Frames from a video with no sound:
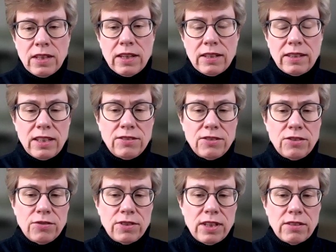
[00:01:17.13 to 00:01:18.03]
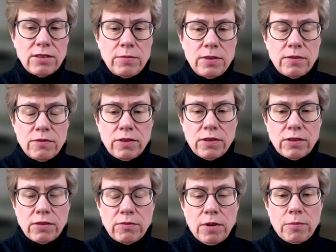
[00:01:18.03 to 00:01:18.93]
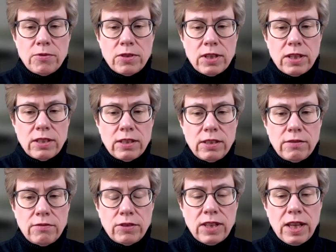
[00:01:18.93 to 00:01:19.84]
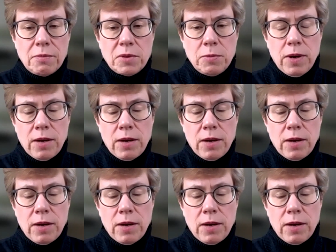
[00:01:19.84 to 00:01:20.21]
It turned out to be a fairly representative relapse